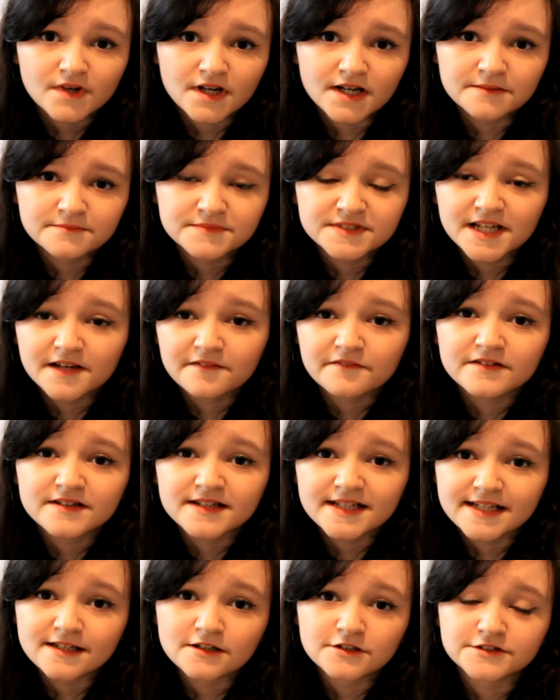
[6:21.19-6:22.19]
I'm
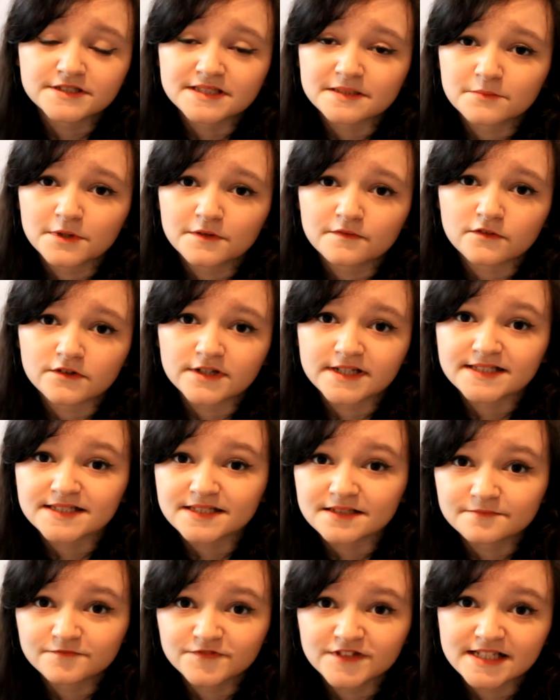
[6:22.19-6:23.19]
definitely losing my
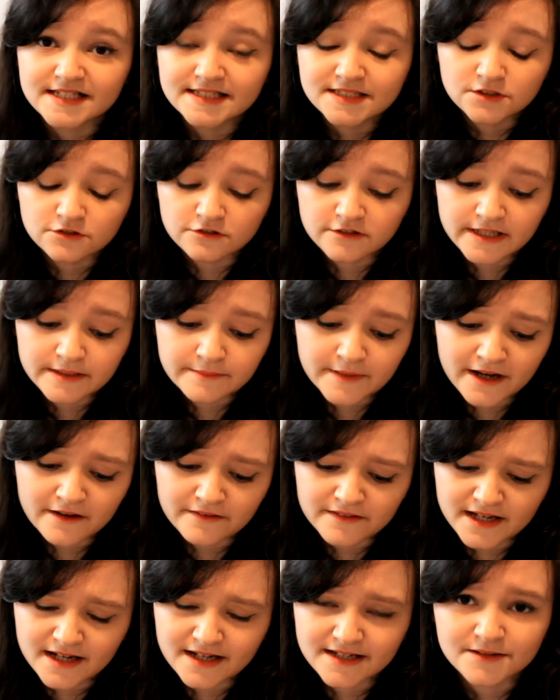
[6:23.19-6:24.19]
voice. I'm really sorry
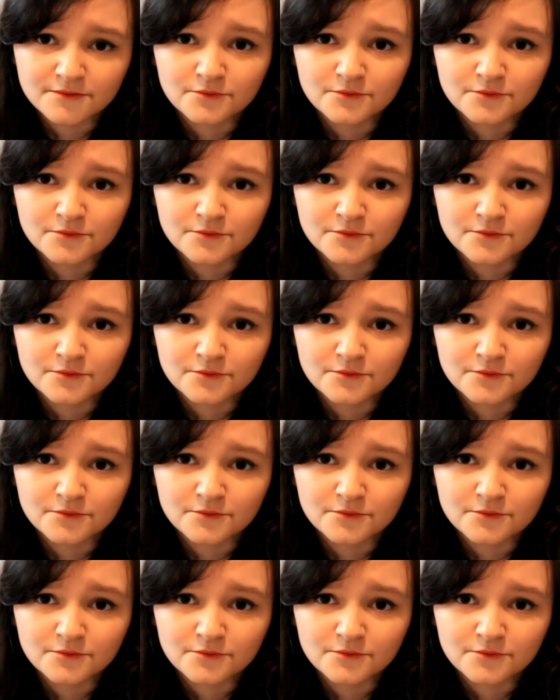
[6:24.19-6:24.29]
about that.